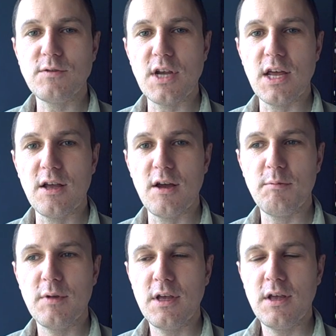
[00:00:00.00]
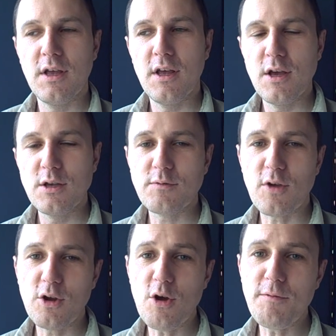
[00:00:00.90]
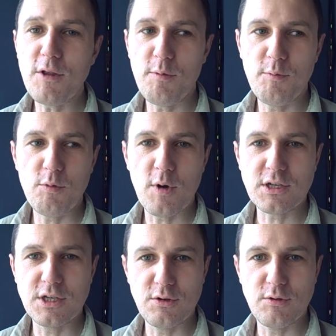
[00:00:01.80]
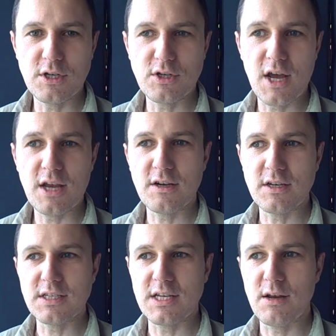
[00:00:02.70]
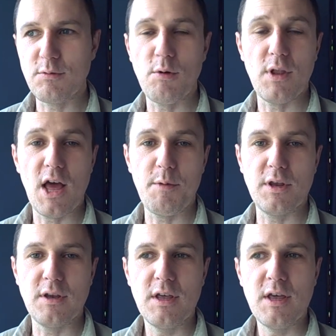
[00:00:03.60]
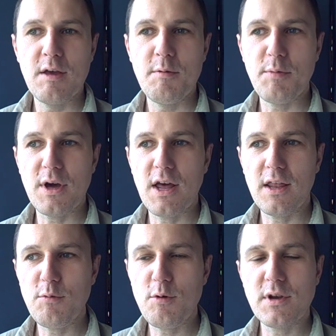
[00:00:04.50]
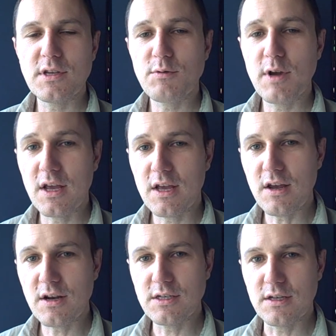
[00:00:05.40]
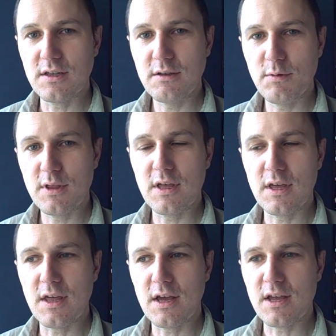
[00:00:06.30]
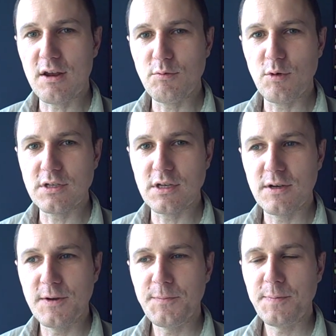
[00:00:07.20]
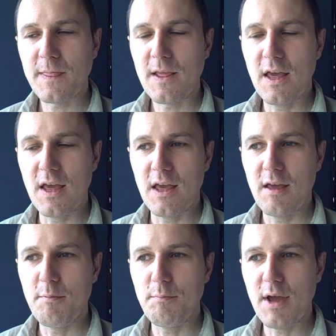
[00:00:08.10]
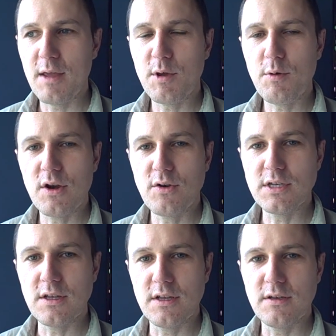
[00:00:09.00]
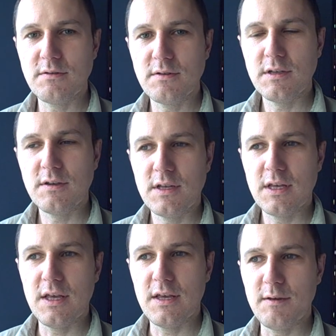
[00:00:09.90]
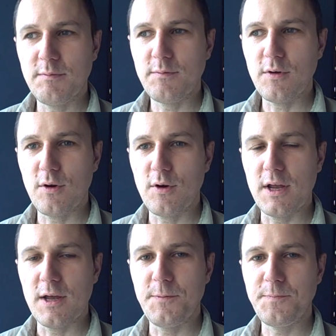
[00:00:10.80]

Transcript: drying up. So I've got an awful lot more work to do to try and understand what will happen, but at the moment it's quite encouraging. We think that groundwater uh, might be quite resilient uh, for uh,